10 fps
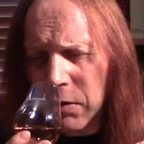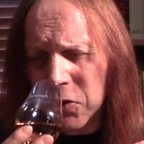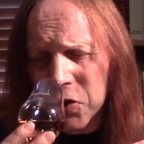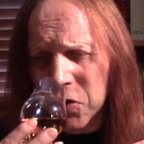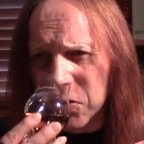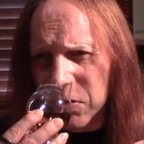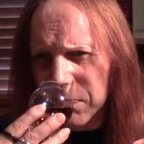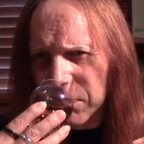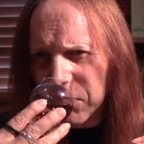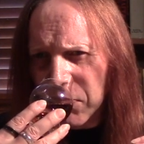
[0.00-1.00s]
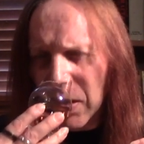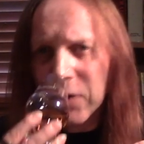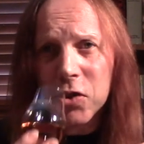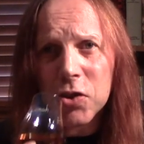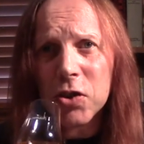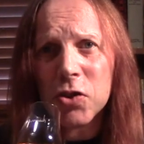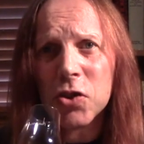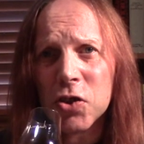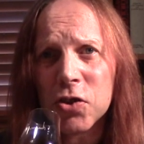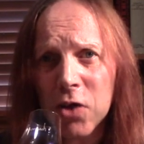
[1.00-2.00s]
It's just a
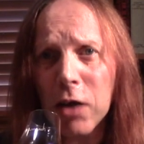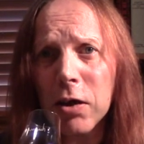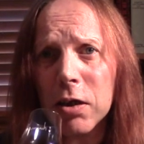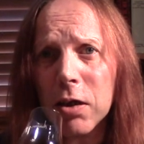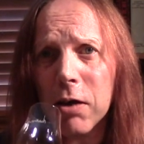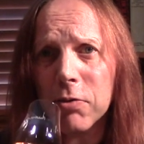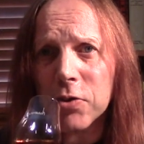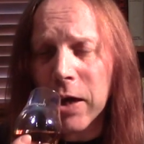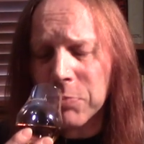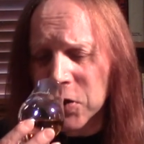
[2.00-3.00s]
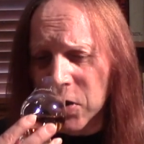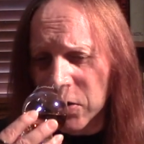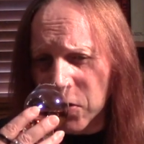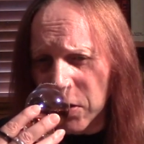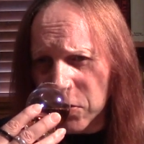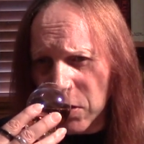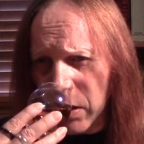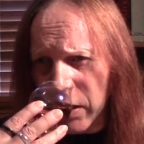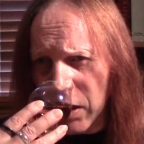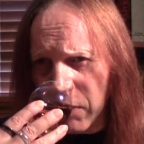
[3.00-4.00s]
stunning nose, absolutely sensational.
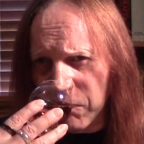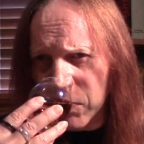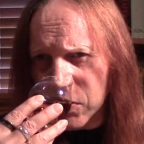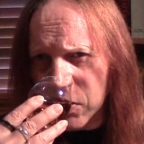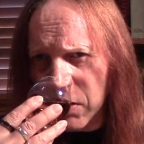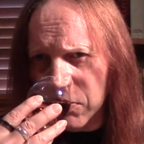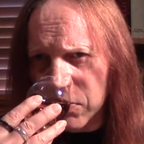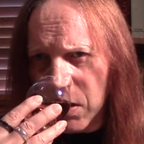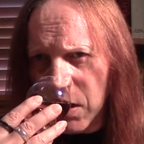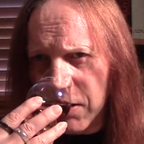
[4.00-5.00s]
I love this nose.